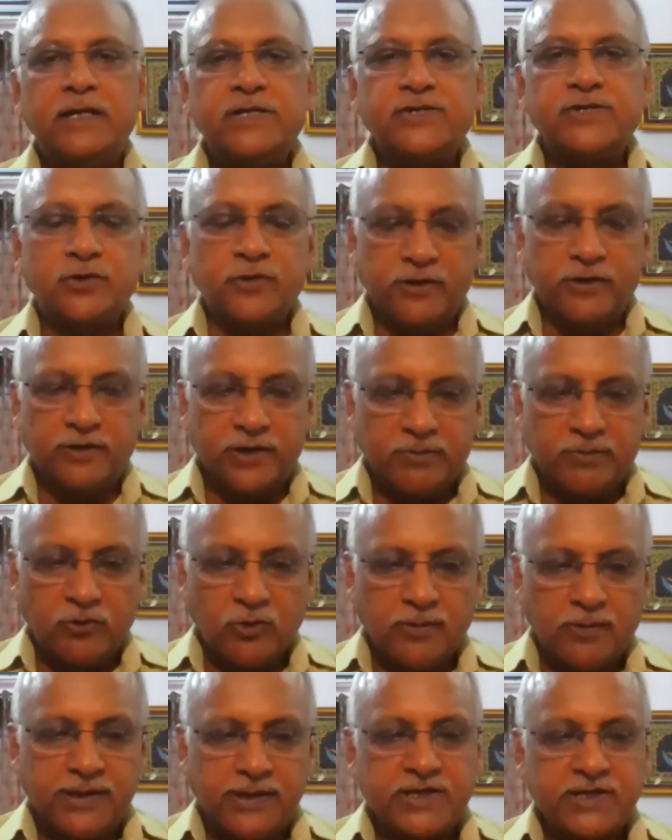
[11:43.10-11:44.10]
So the
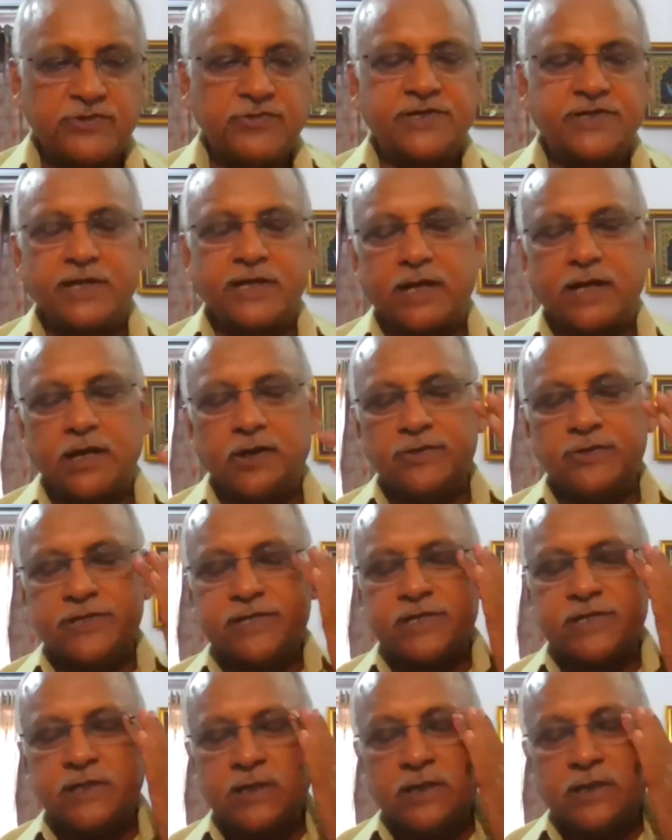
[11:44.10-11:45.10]
moment this was
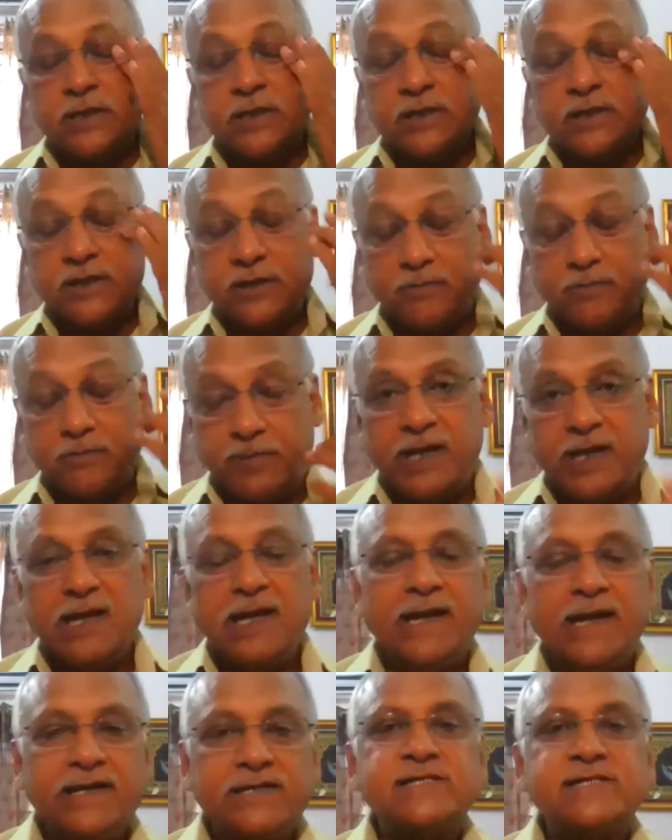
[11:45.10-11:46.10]
announced, the
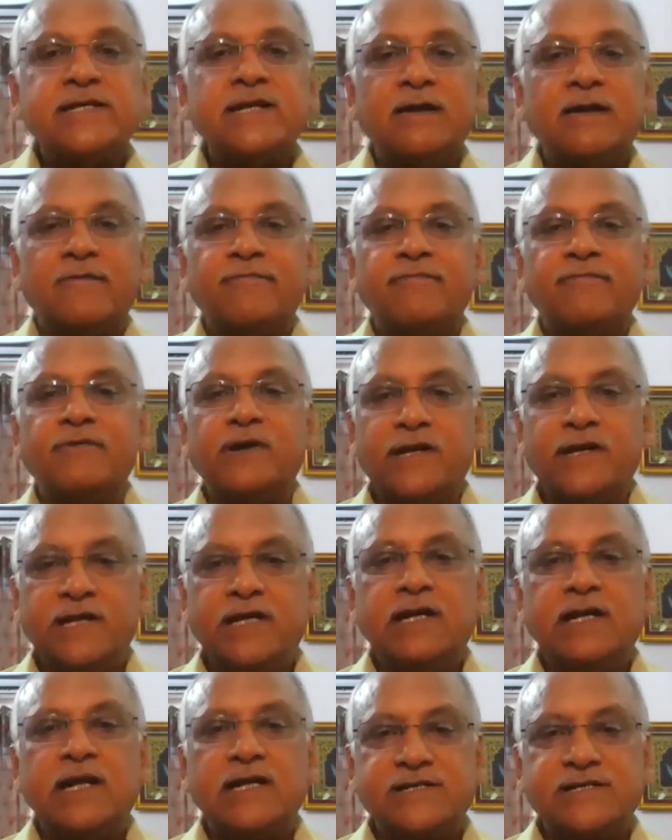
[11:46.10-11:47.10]
PLA itself
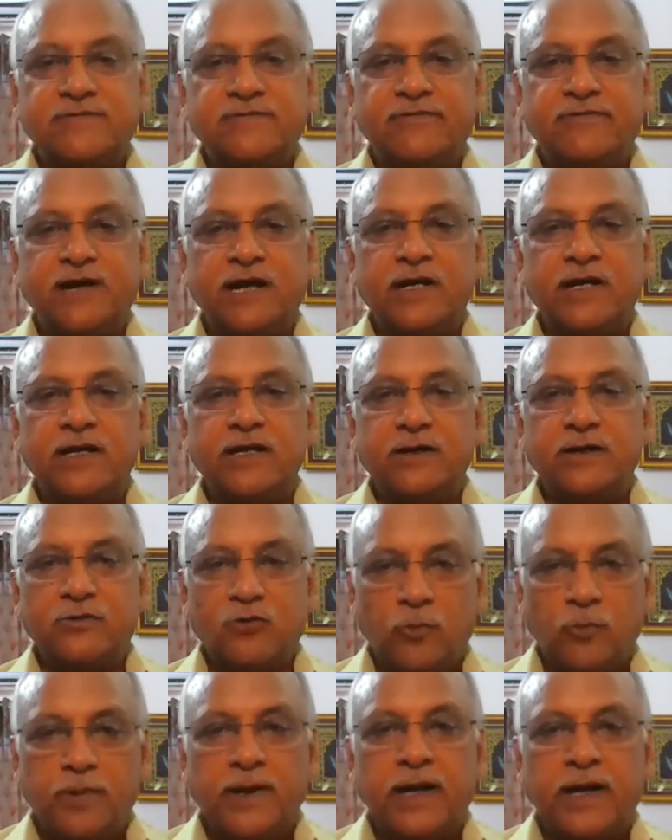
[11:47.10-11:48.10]
declassified and
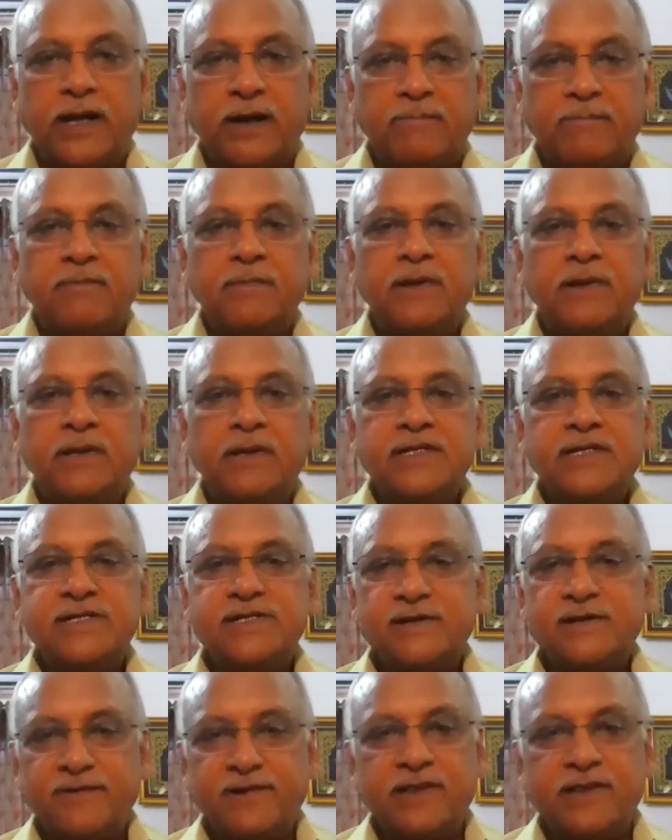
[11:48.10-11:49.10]
opened up
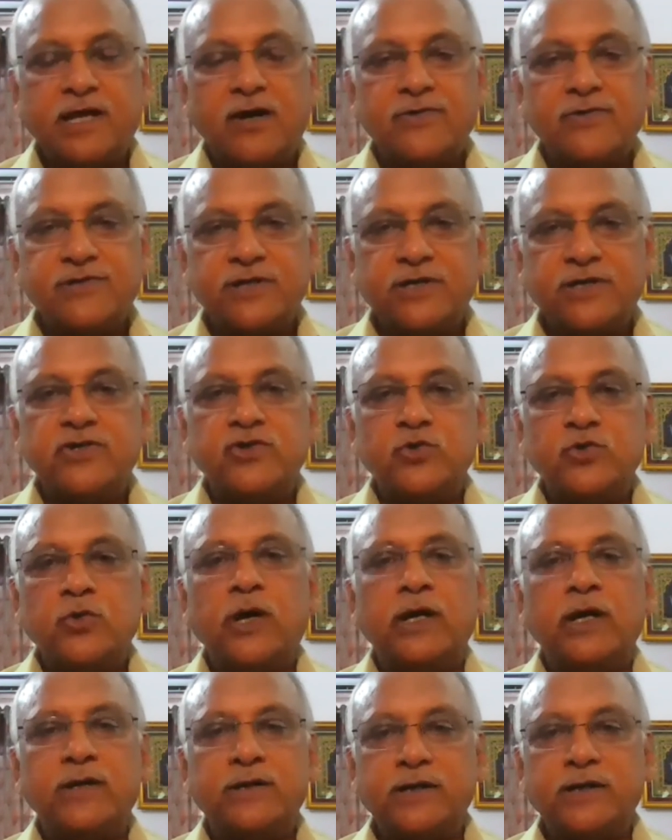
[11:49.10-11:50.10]

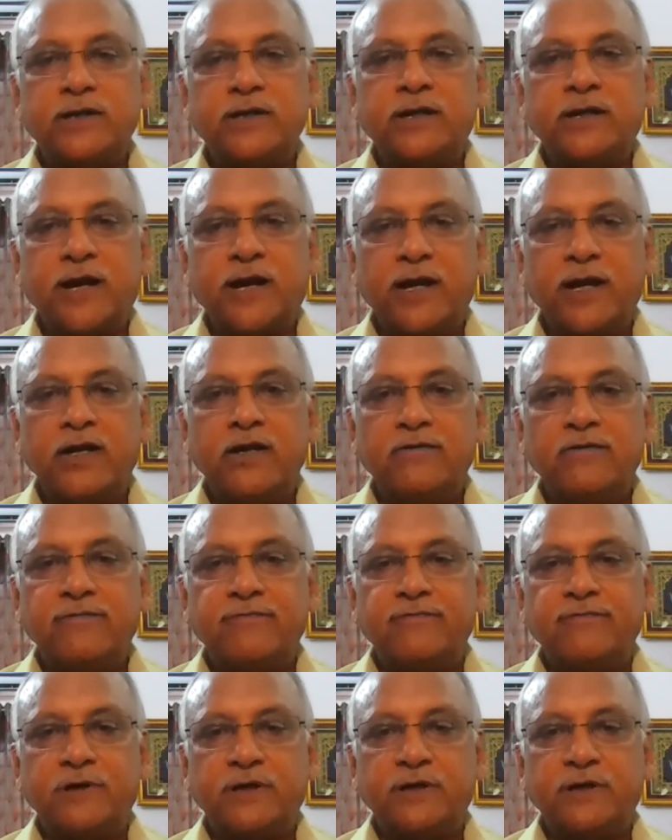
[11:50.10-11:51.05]
7,200 kind of